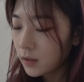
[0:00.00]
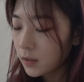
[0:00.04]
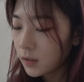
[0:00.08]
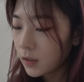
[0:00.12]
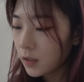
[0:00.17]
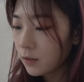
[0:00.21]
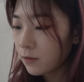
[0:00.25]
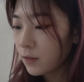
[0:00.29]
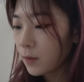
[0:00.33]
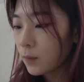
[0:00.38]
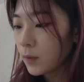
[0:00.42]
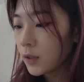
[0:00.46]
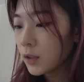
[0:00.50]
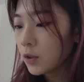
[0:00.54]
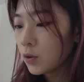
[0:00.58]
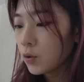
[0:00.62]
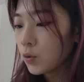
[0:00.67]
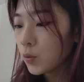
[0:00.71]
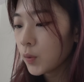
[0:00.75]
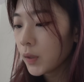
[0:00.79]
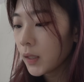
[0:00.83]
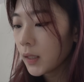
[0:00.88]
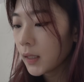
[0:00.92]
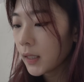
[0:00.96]
If I were to
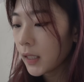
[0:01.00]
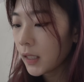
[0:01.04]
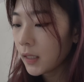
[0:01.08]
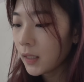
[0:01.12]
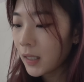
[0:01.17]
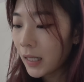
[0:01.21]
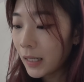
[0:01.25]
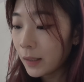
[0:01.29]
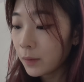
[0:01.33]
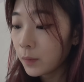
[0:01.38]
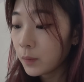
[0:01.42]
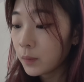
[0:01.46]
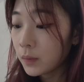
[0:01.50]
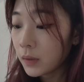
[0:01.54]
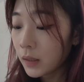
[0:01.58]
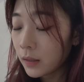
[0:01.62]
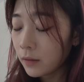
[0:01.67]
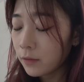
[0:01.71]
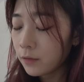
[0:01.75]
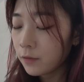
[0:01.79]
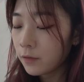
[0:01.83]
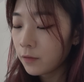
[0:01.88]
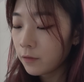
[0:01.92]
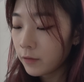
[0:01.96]
do it again, I would
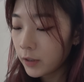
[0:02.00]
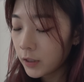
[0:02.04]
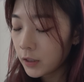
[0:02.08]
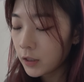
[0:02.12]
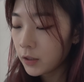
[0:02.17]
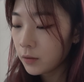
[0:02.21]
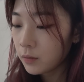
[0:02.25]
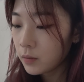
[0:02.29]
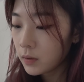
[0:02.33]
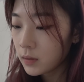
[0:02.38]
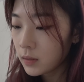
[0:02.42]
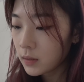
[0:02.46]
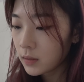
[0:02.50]
have reduced